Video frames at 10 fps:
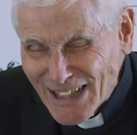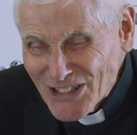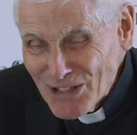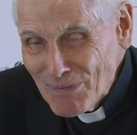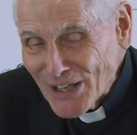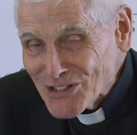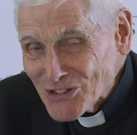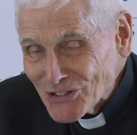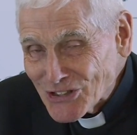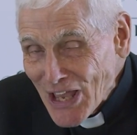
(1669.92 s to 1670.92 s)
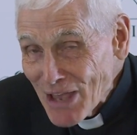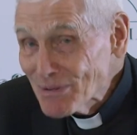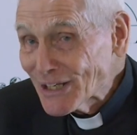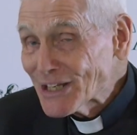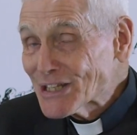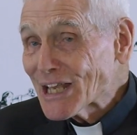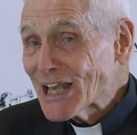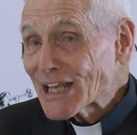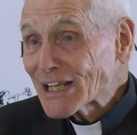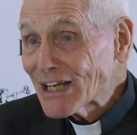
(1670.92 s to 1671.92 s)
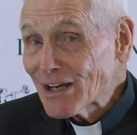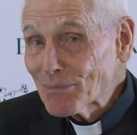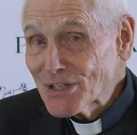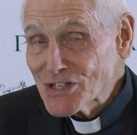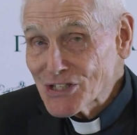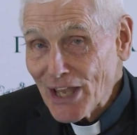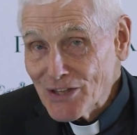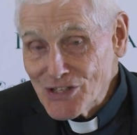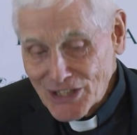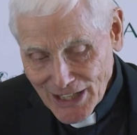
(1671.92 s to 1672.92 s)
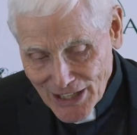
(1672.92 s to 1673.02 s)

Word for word: She makes such eminent common sense.